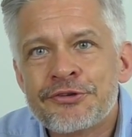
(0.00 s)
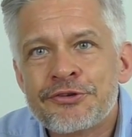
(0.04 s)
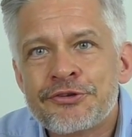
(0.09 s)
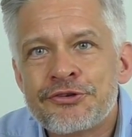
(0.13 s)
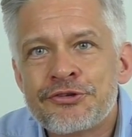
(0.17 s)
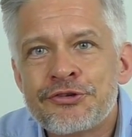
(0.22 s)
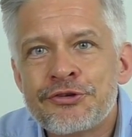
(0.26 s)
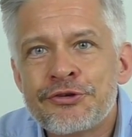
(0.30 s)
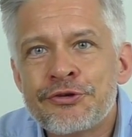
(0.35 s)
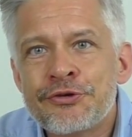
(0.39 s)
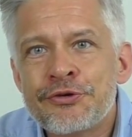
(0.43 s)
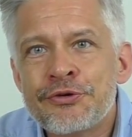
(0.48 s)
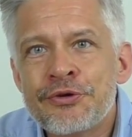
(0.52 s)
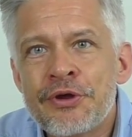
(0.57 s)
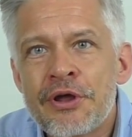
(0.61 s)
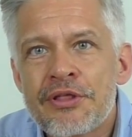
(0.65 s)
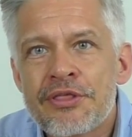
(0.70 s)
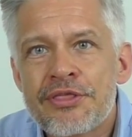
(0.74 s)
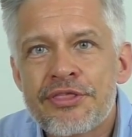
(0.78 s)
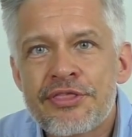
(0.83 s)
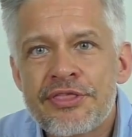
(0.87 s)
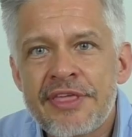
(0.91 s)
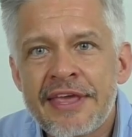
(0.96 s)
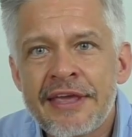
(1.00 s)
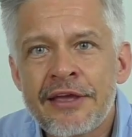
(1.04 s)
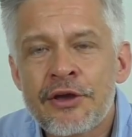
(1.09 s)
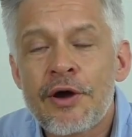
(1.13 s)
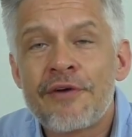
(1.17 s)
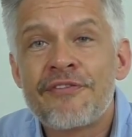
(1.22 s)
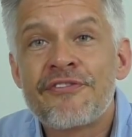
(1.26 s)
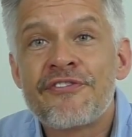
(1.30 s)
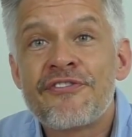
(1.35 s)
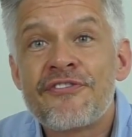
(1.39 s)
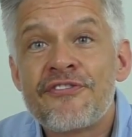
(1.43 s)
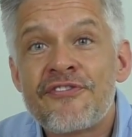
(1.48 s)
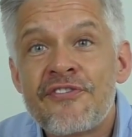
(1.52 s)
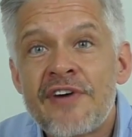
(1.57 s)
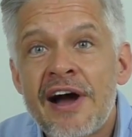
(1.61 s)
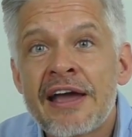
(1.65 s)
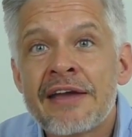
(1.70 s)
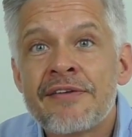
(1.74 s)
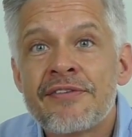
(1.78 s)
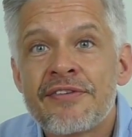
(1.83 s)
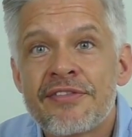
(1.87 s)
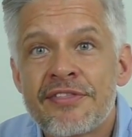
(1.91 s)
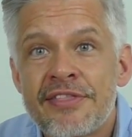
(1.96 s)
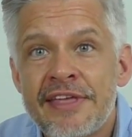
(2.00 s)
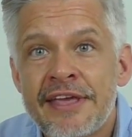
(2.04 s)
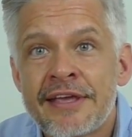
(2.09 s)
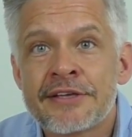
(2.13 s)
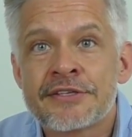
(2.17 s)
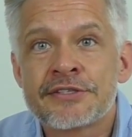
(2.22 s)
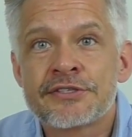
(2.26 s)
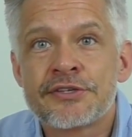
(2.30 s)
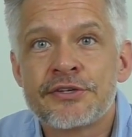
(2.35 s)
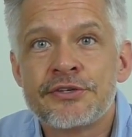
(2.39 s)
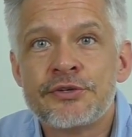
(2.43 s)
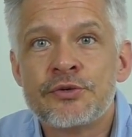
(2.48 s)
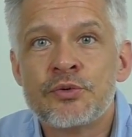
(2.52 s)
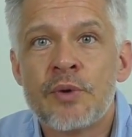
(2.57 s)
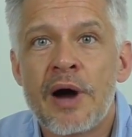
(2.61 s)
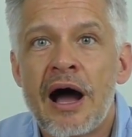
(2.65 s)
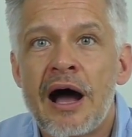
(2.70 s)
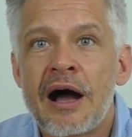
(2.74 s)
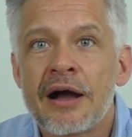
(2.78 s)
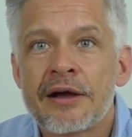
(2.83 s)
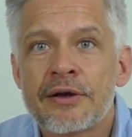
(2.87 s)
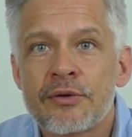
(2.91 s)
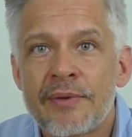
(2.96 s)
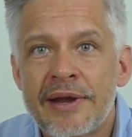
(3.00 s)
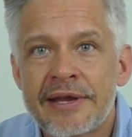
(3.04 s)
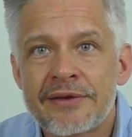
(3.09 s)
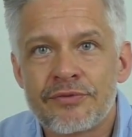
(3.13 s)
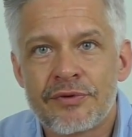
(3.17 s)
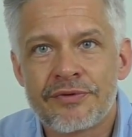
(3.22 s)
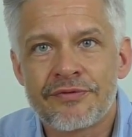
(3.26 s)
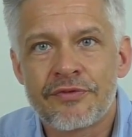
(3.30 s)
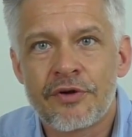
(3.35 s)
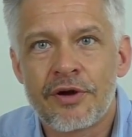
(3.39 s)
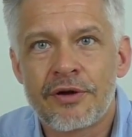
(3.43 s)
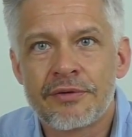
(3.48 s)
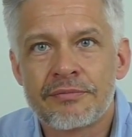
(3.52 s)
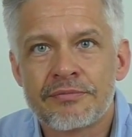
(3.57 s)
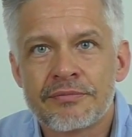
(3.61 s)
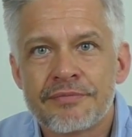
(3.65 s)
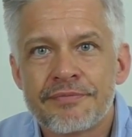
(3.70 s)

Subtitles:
to think of 5 things you are grateful for.